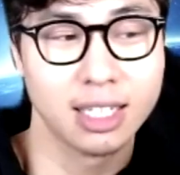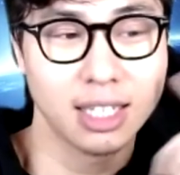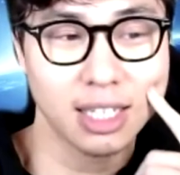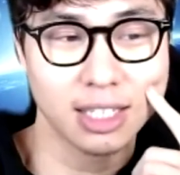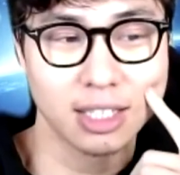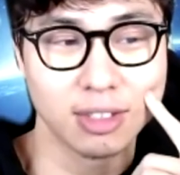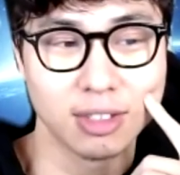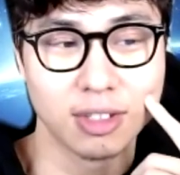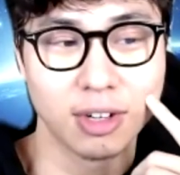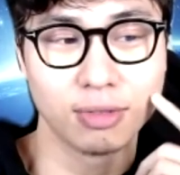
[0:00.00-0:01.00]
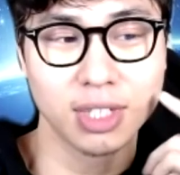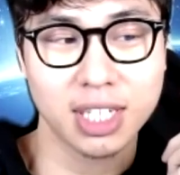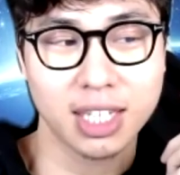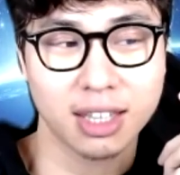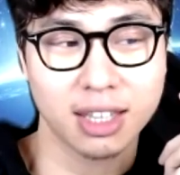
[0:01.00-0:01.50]
you don't
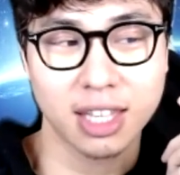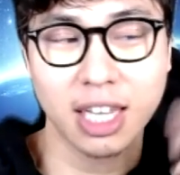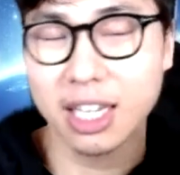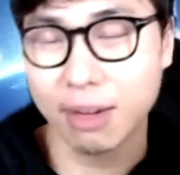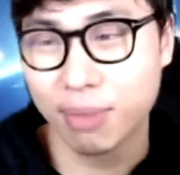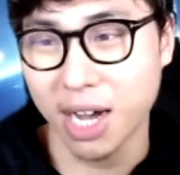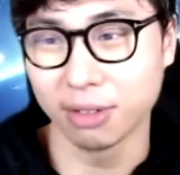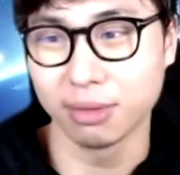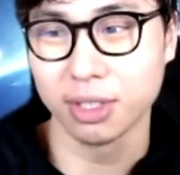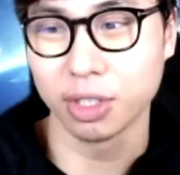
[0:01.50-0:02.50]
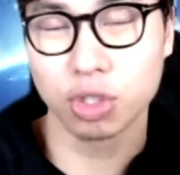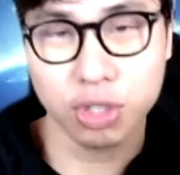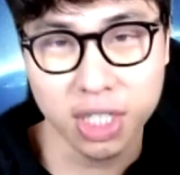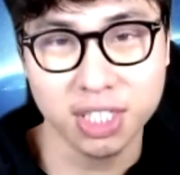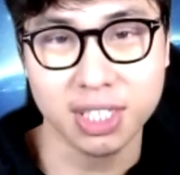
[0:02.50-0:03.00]
really think about
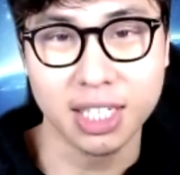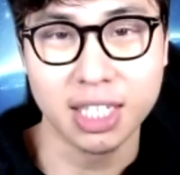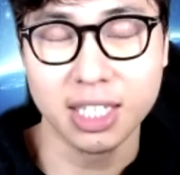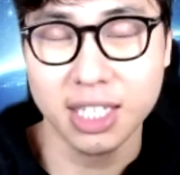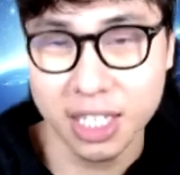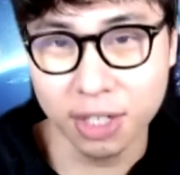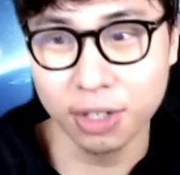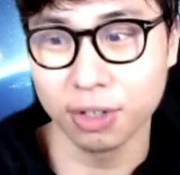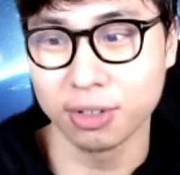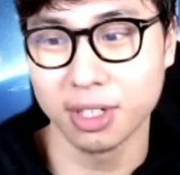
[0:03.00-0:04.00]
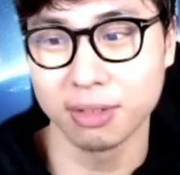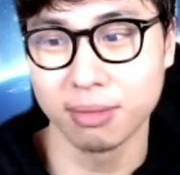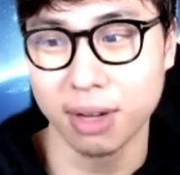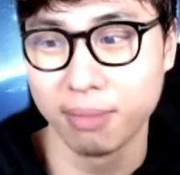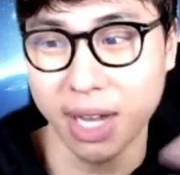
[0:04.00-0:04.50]
nutrition until
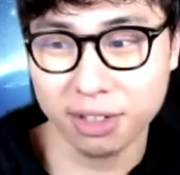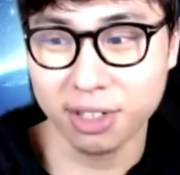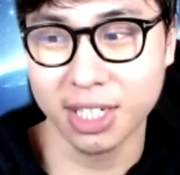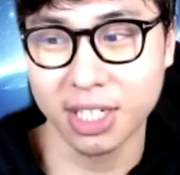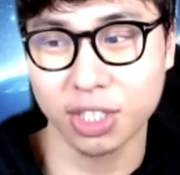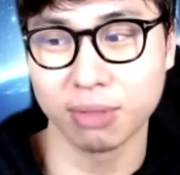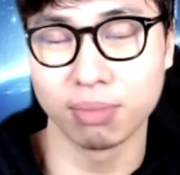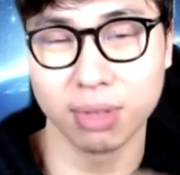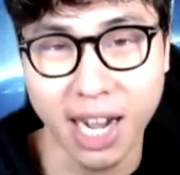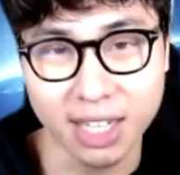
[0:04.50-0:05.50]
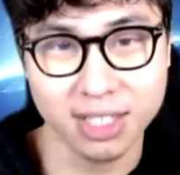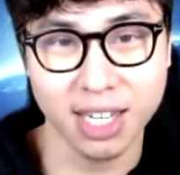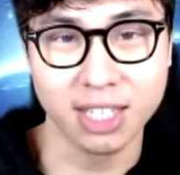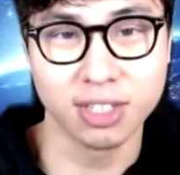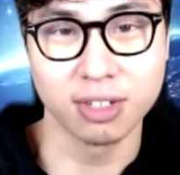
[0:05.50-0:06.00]
a medical condition
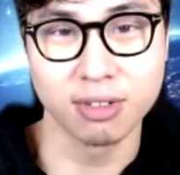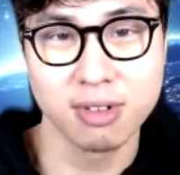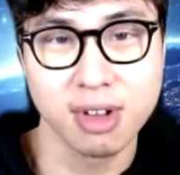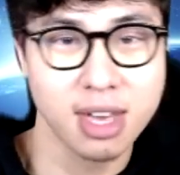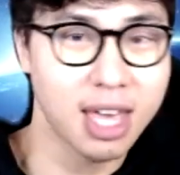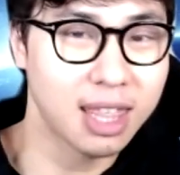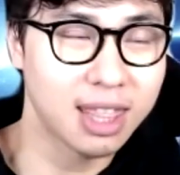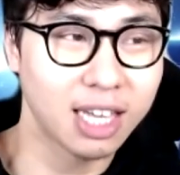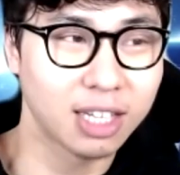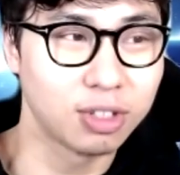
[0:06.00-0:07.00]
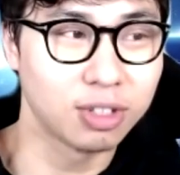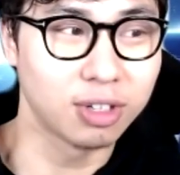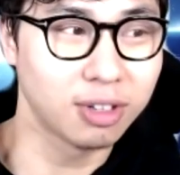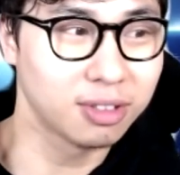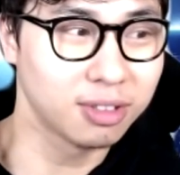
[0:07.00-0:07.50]
blindsides you. and then
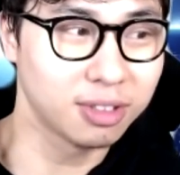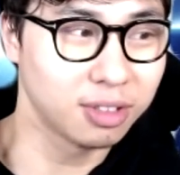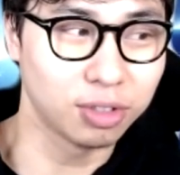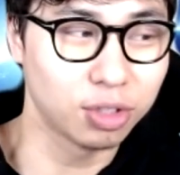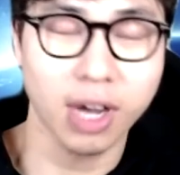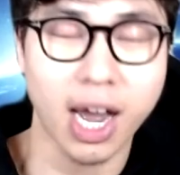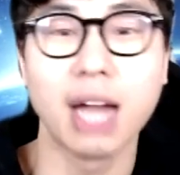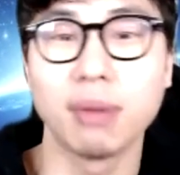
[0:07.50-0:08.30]
you're hyper